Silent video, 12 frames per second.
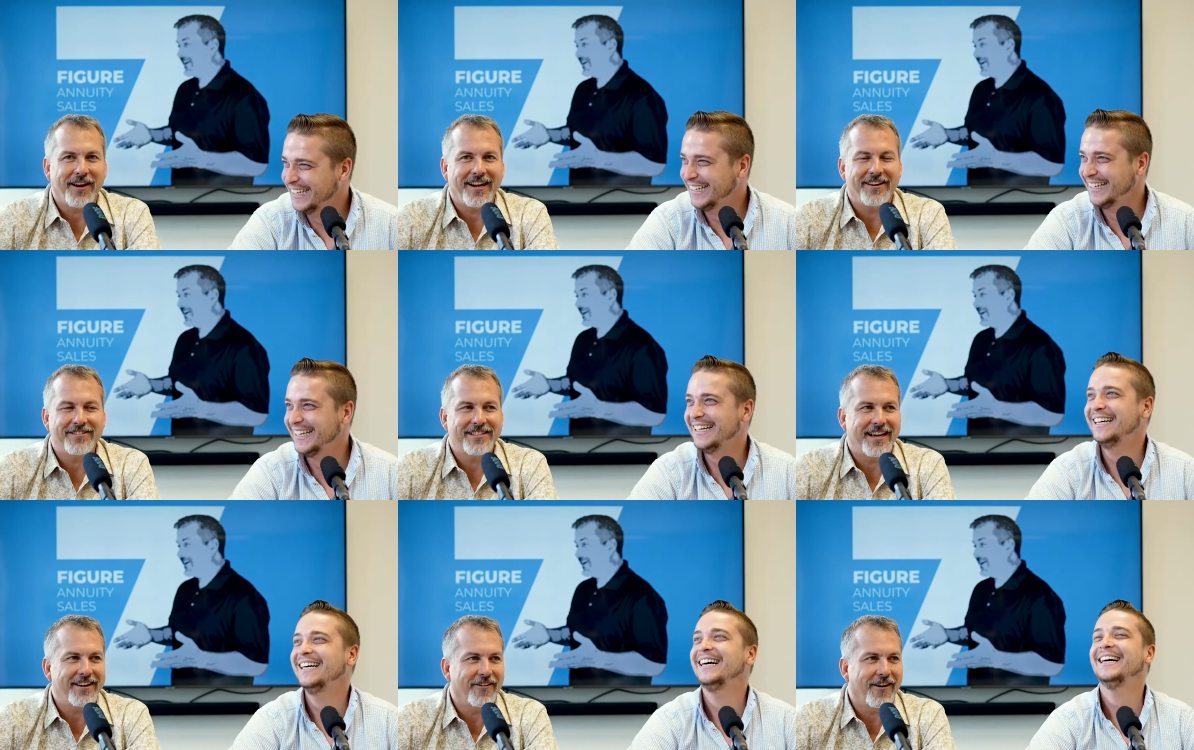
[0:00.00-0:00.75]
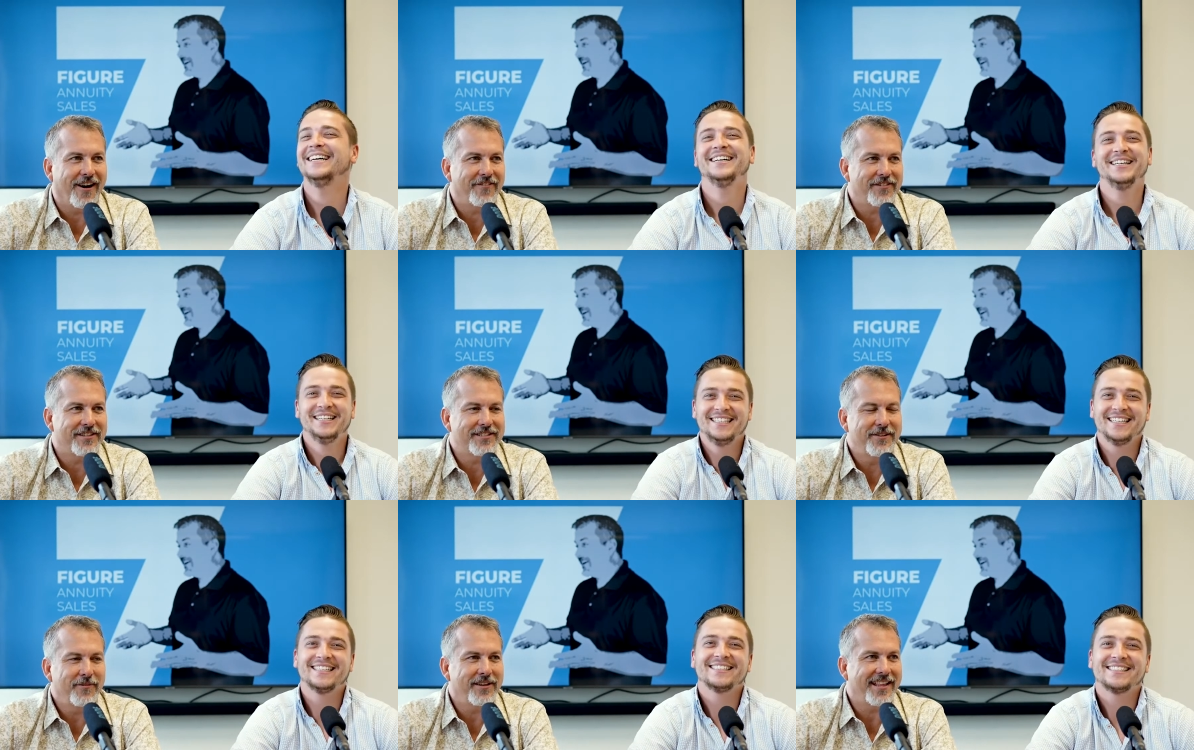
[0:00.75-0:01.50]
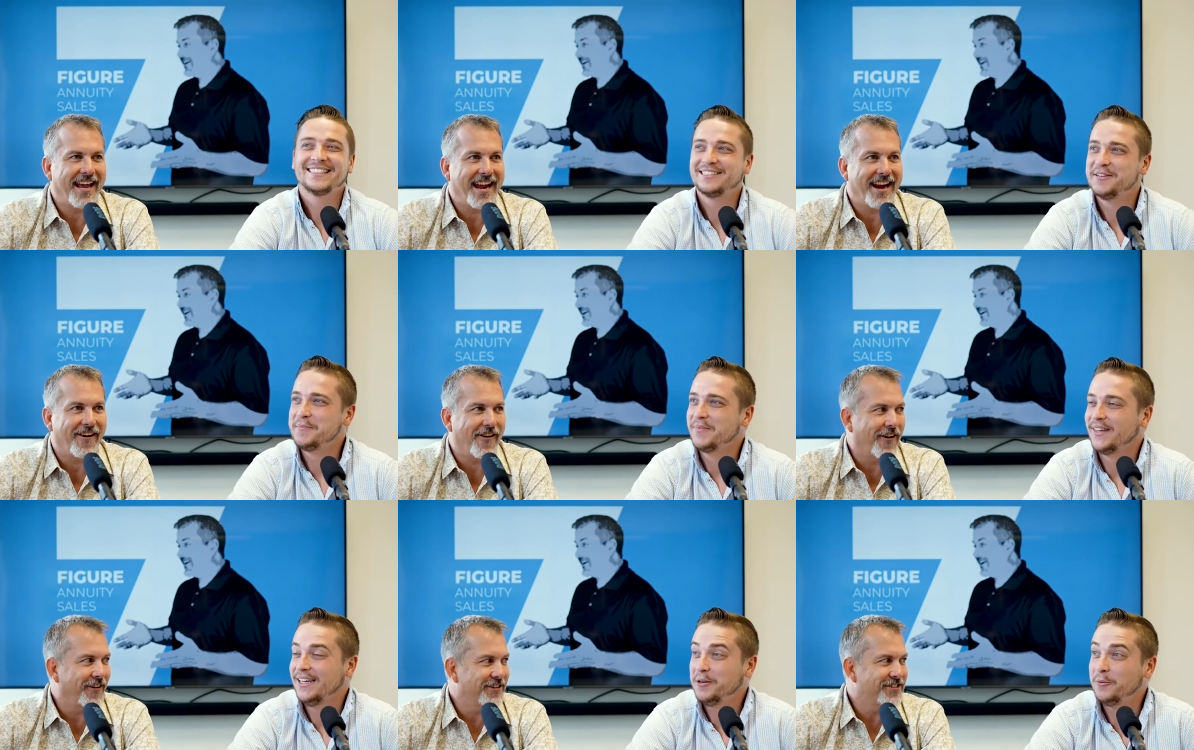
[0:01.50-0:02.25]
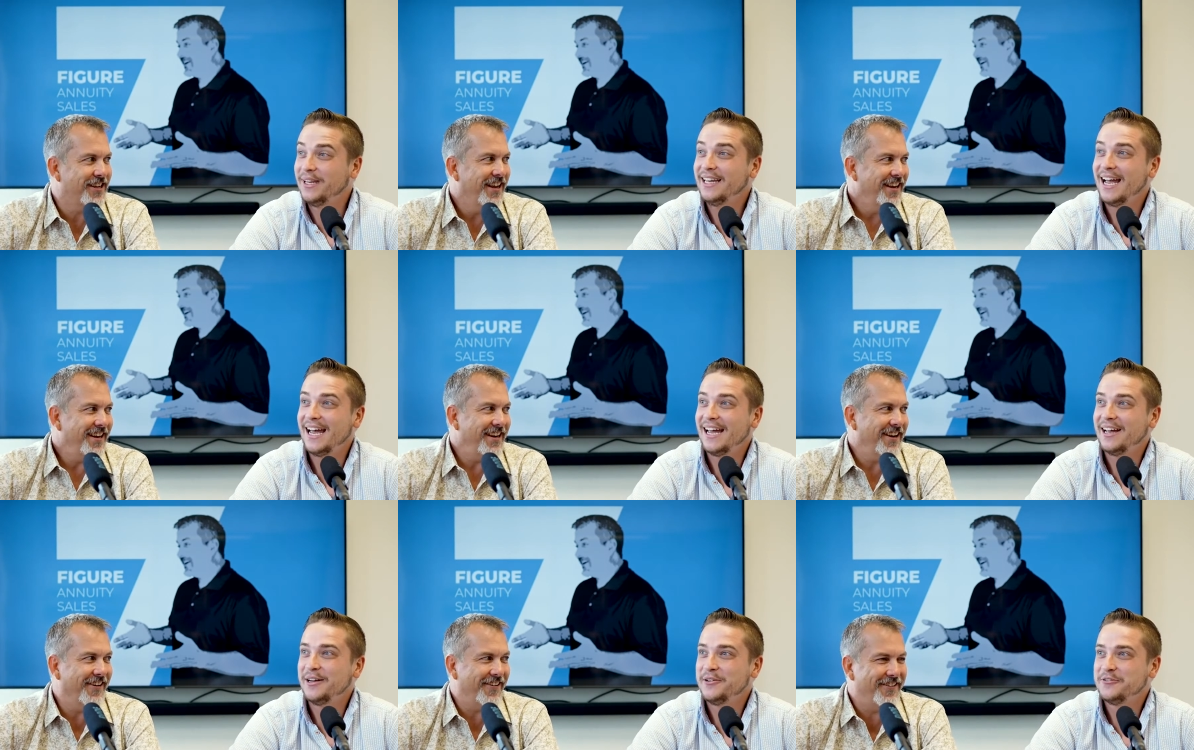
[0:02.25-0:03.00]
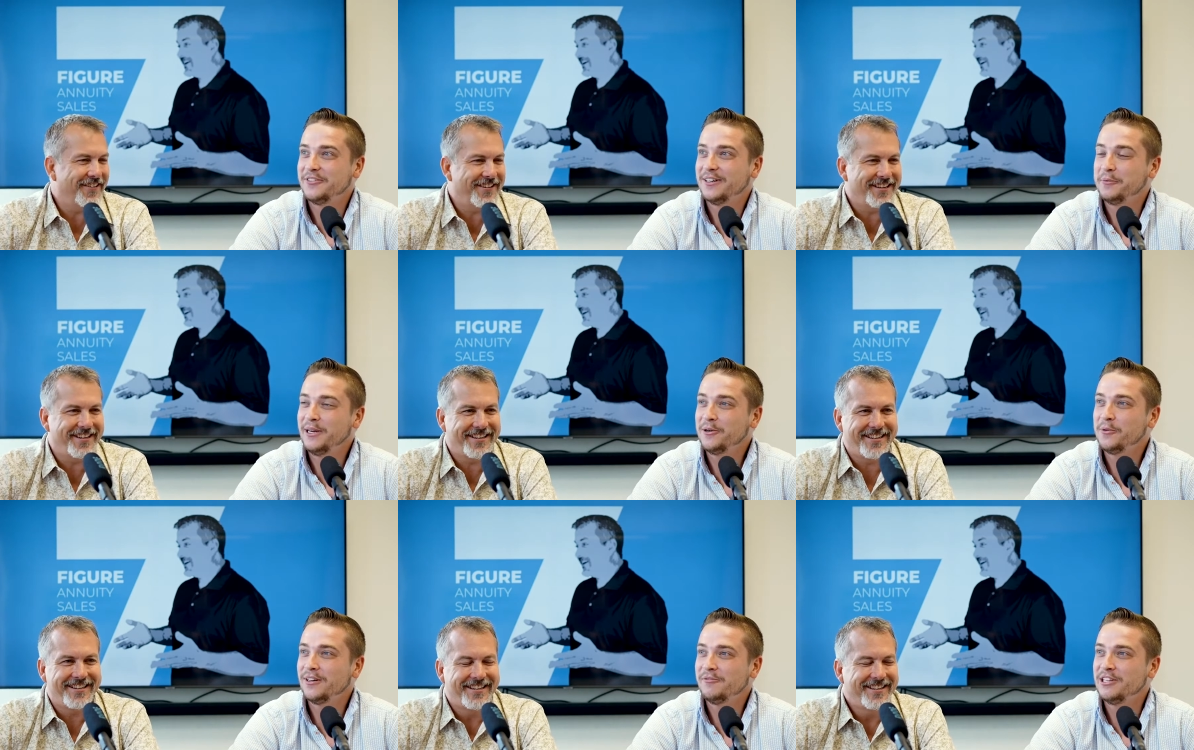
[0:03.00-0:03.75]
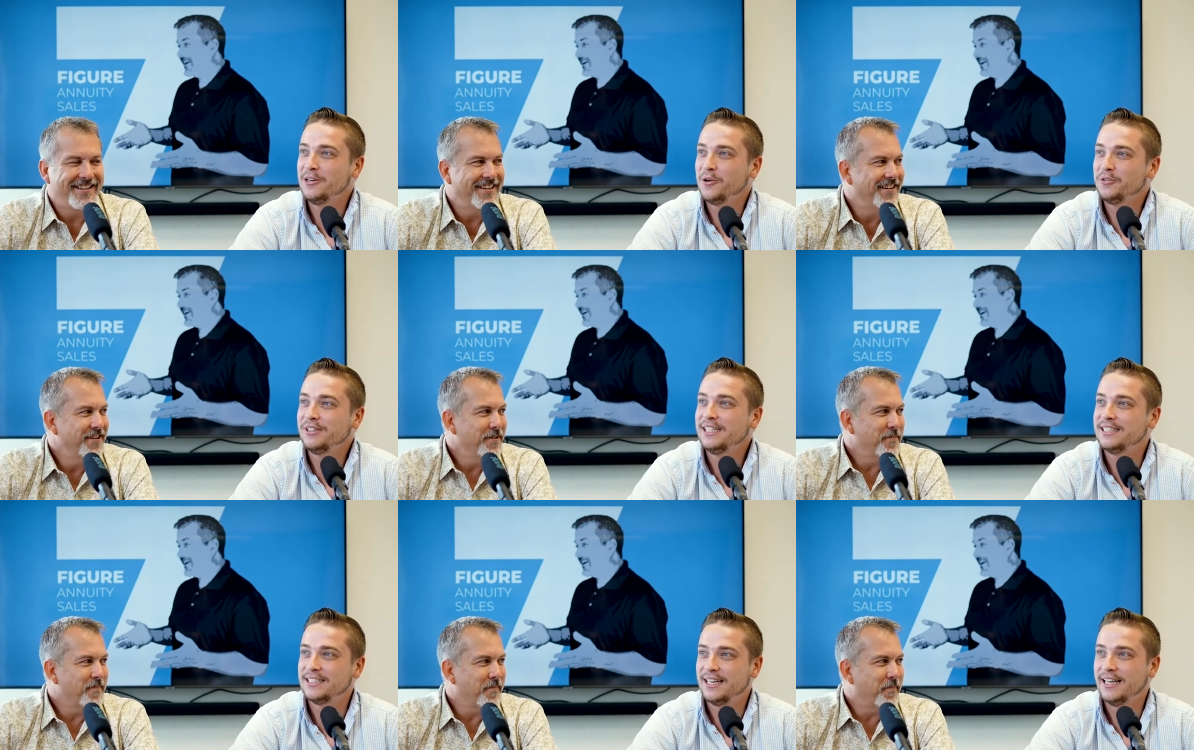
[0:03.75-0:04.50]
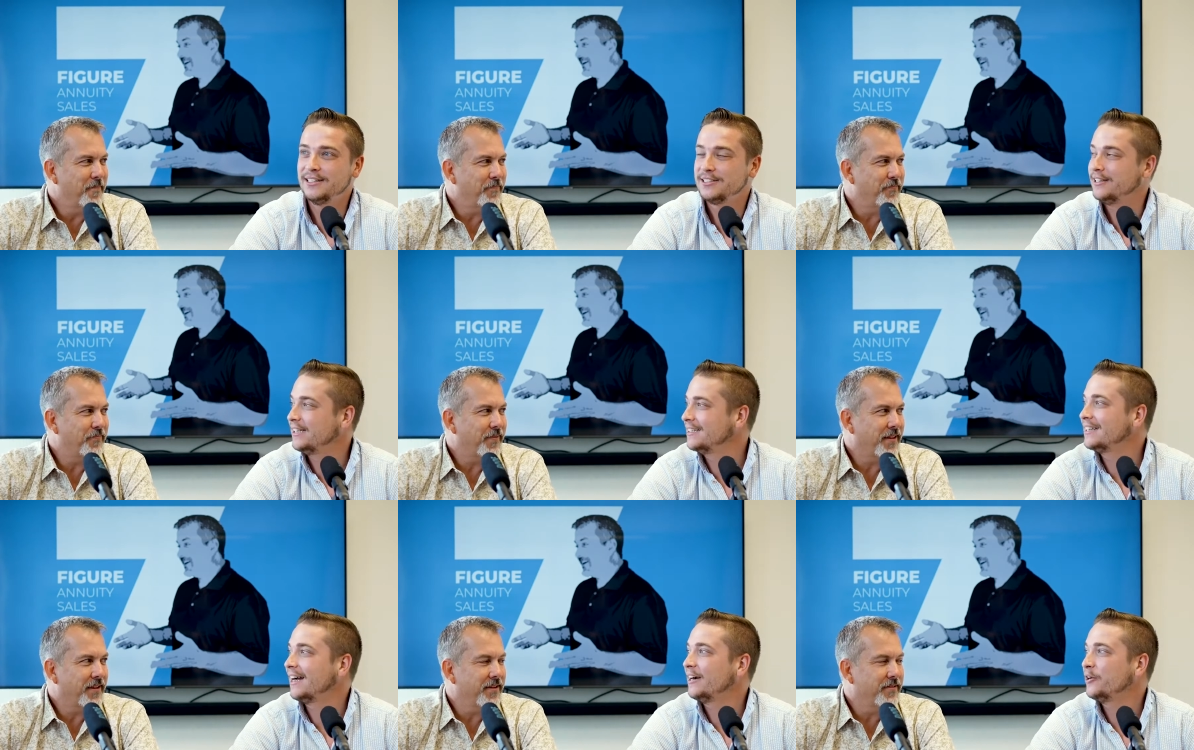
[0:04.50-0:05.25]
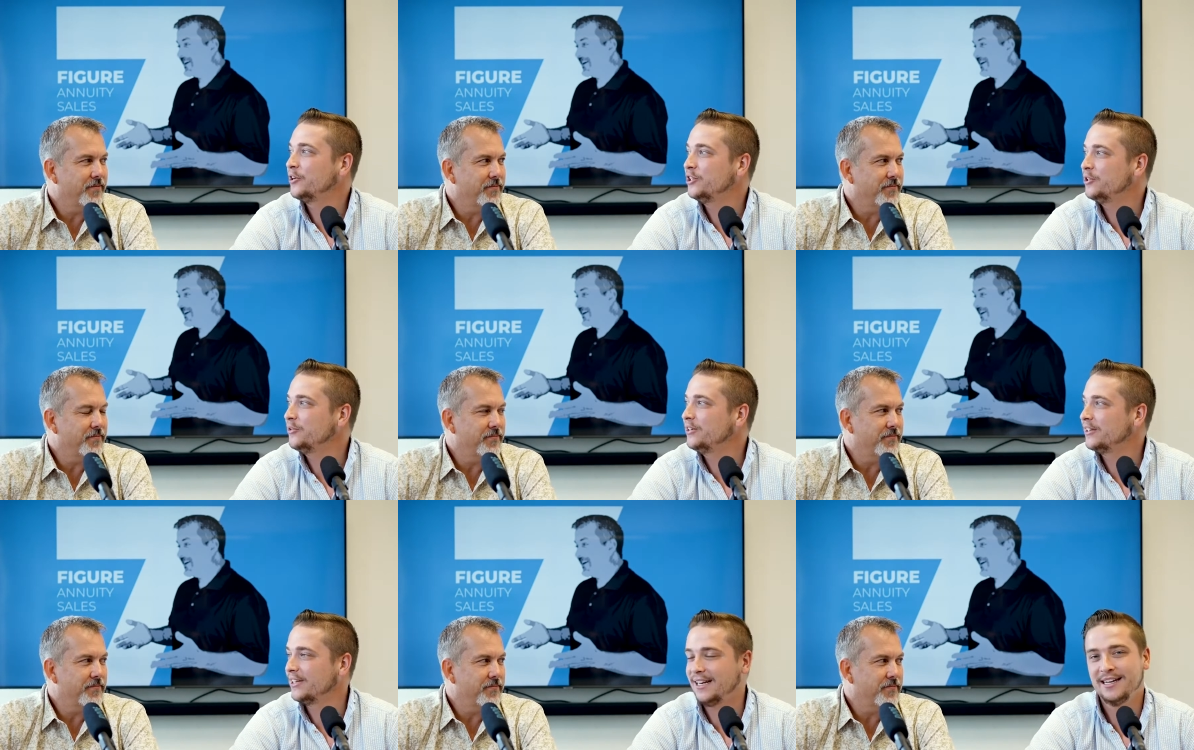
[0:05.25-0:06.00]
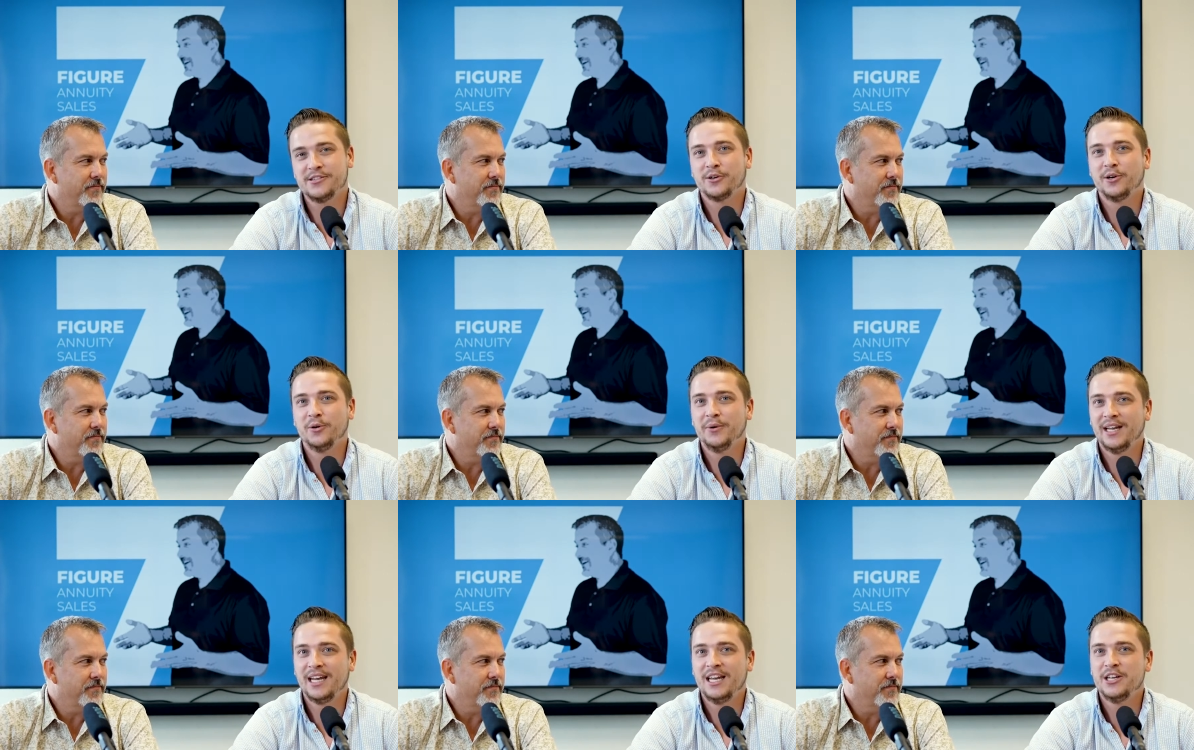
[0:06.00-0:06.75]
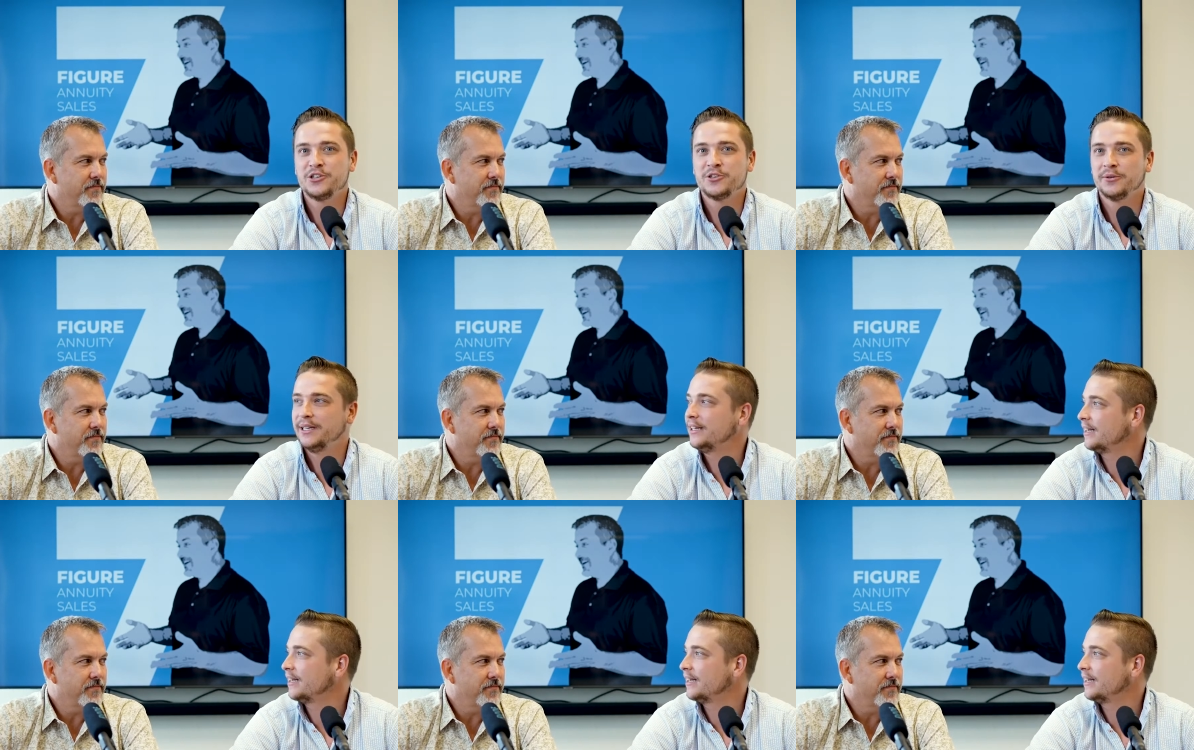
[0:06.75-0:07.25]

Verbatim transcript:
Speaker 1: right outside our office Texas
Speaker 2: with A Rs. We have, you know? We are one of the only states in the entire union that has our own history. History